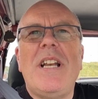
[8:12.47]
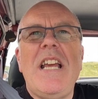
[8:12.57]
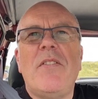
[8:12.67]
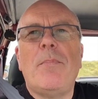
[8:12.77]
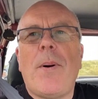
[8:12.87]

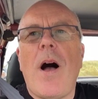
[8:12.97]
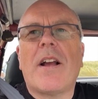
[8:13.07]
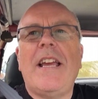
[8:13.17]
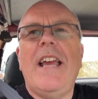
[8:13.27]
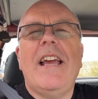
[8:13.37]
even
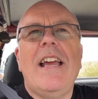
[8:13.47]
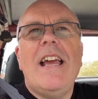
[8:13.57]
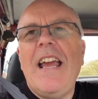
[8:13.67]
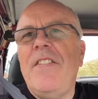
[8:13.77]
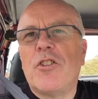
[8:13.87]
park it
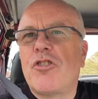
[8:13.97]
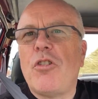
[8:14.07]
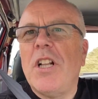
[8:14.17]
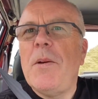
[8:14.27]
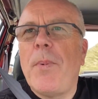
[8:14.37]
in the
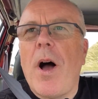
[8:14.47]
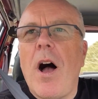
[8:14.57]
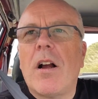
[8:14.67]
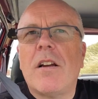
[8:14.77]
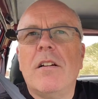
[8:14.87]
trolley
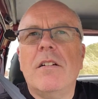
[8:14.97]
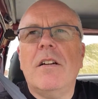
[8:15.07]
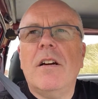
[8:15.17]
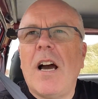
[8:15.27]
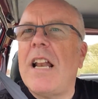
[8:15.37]
park,
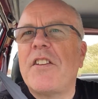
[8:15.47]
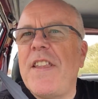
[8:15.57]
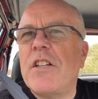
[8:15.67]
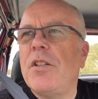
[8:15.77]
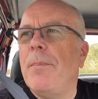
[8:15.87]
and I
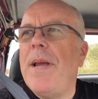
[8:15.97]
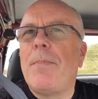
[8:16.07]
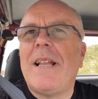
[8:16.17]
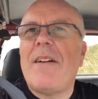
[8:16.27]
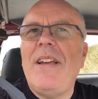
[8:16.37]
think some
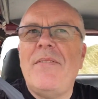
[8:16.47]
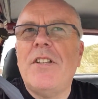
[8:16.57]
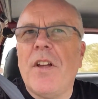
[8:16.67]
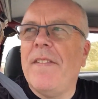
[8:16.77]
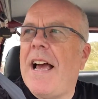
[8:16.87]
people have even
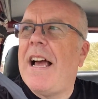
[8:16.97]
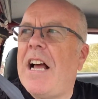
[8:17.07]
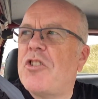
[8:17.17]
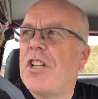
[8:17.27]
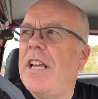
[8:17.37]
done that
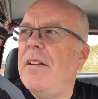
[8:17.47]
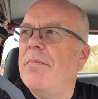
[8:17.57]
actually.